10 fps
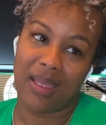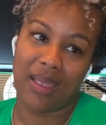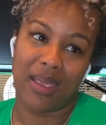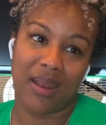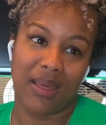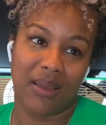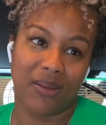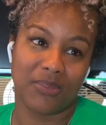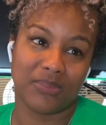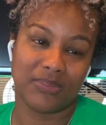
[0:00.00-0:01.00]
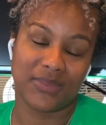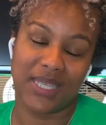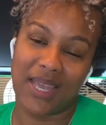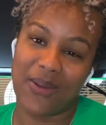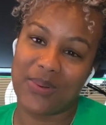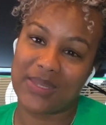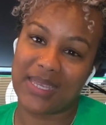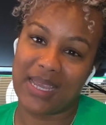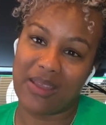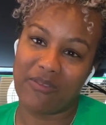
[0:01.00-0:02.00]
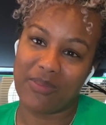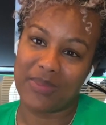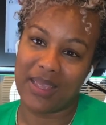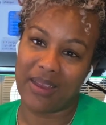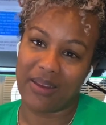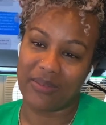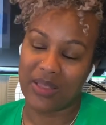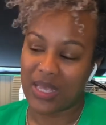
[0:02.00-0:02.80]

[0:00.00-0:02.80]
And um, yeah, we'll take it from there.